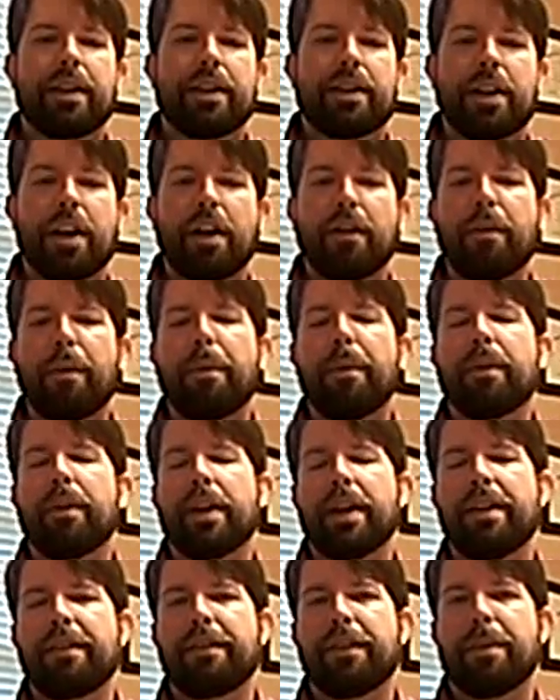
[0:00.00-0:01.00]

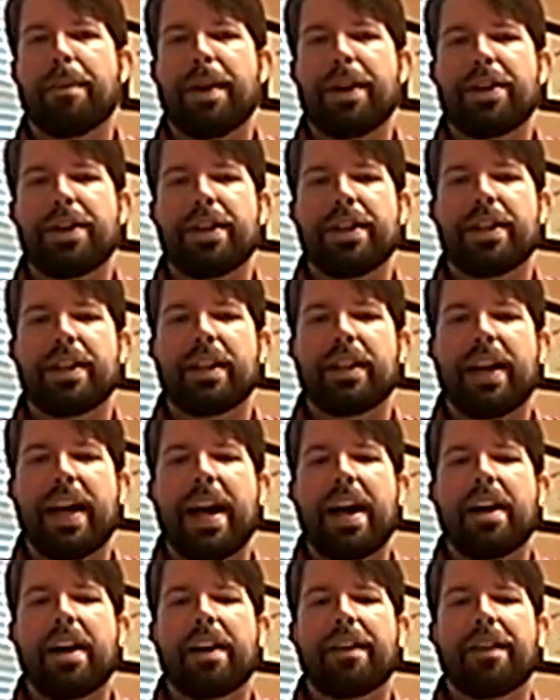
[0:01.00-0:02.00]
Discoverable information is
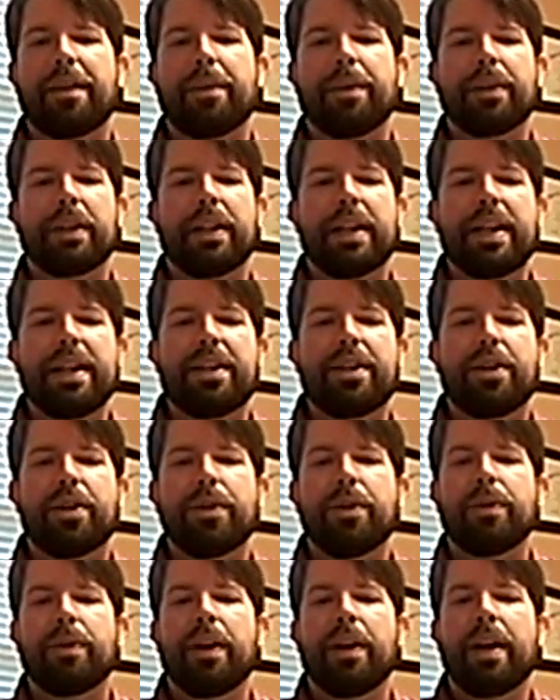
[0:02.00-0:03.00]
allowed if it will lead
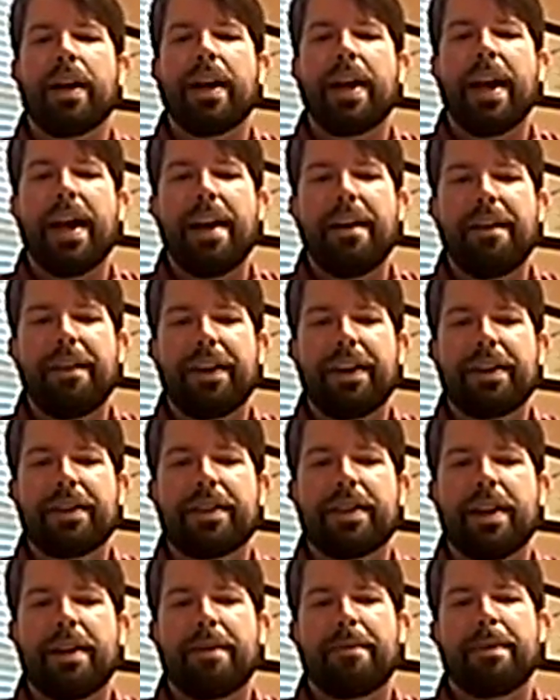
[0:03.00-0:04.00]
to
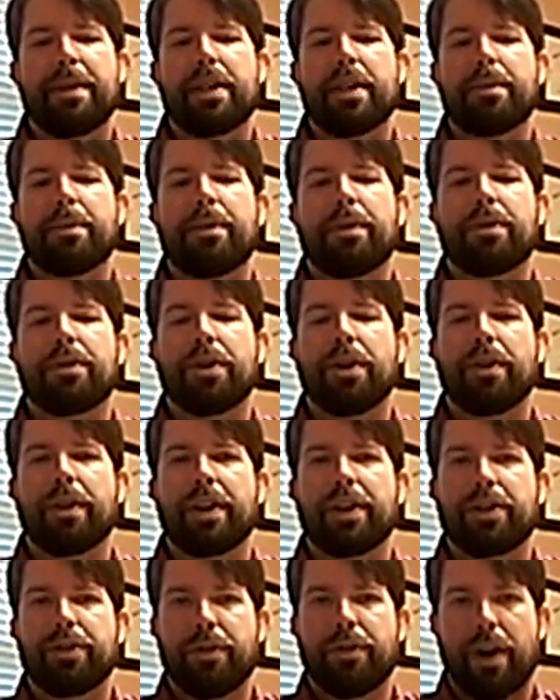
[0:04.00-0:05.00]
evidence admissible
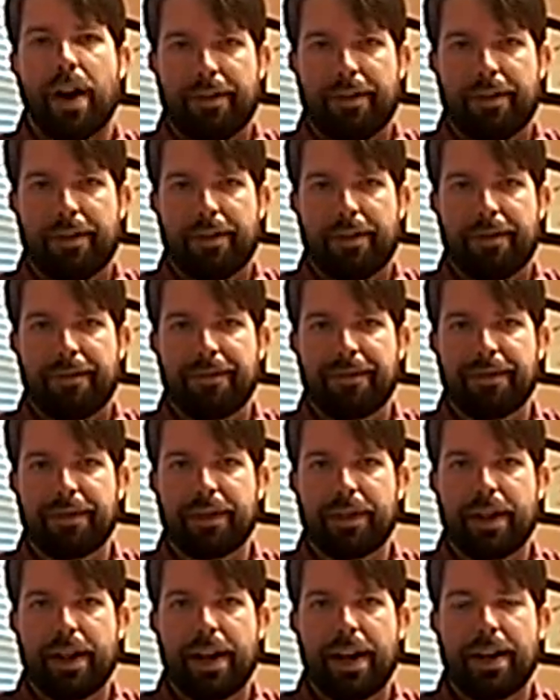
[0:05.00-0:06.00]
during trial.
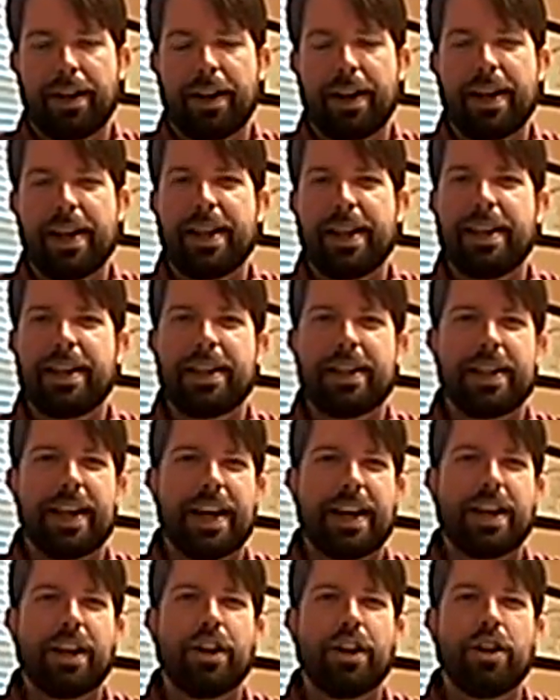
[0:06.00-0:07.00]
Okay, and again, this is
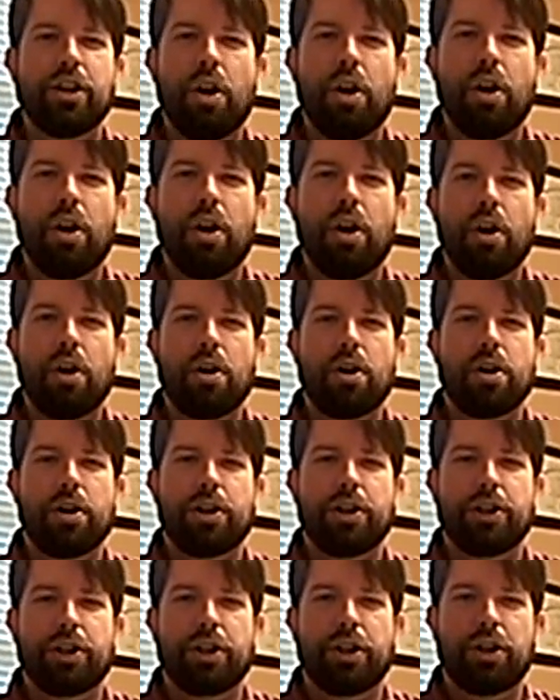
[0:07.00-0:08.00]
a
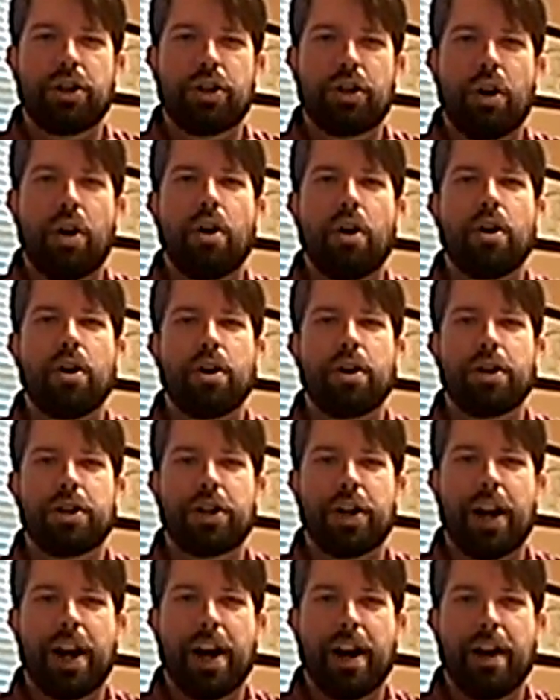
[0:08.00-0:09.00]

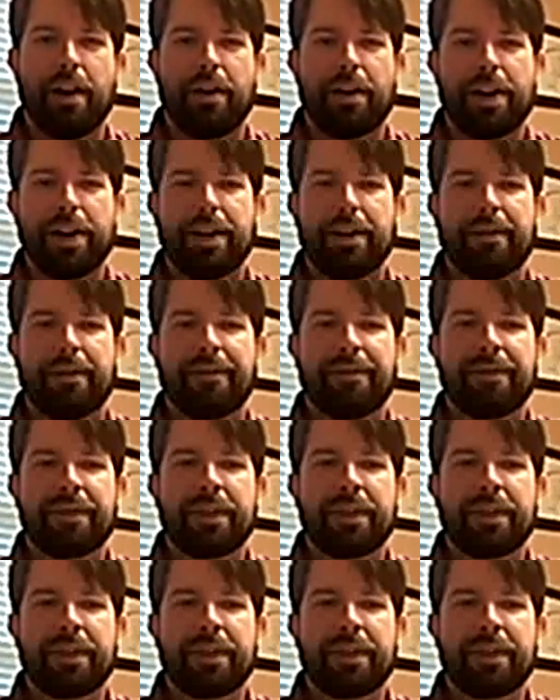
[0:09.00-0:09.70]
large area.